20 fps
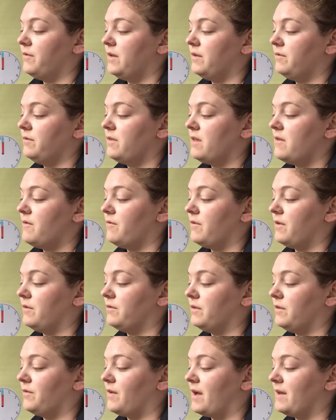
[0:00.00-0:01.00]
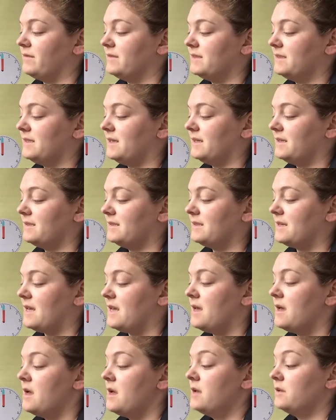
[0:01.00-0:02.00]
50, 55,
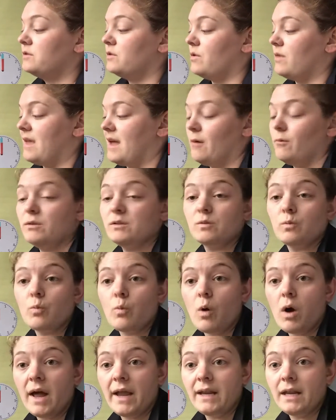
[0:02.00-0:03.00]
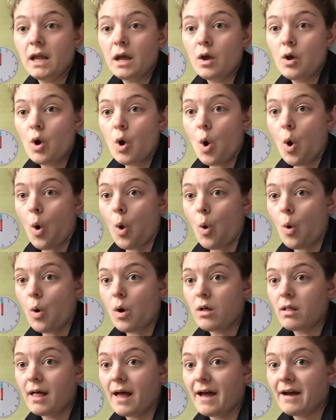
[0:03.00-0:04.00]
60. So that was 1
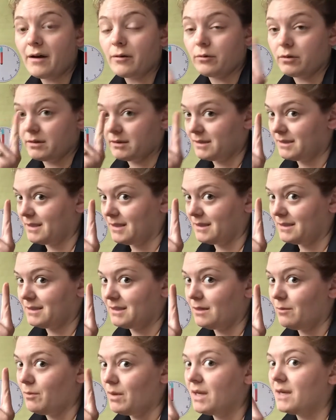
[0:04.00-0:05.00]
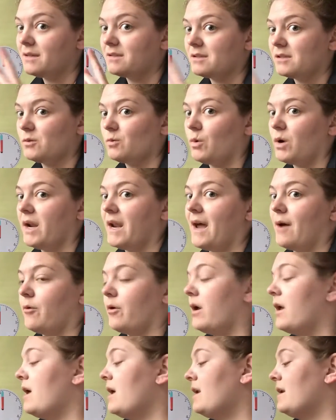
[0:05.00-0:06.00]
whole hour. 60 minutes is 1 hour.
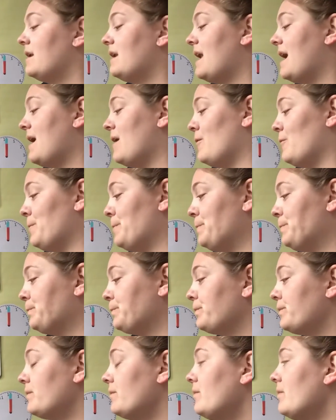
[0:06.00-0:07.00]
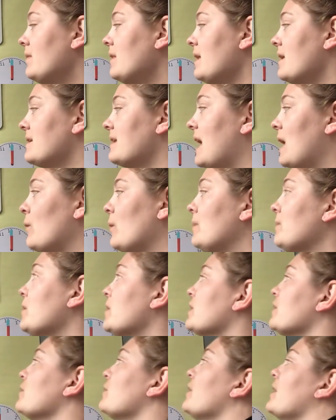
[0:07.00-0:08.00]
Now I'm
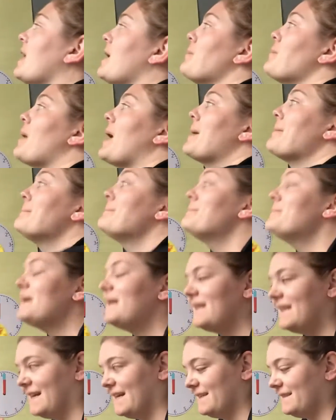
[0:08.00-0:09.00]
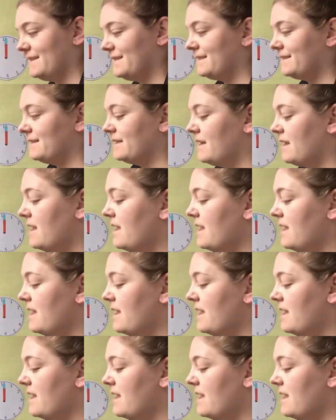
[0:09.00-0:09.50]
going to look at my minutes.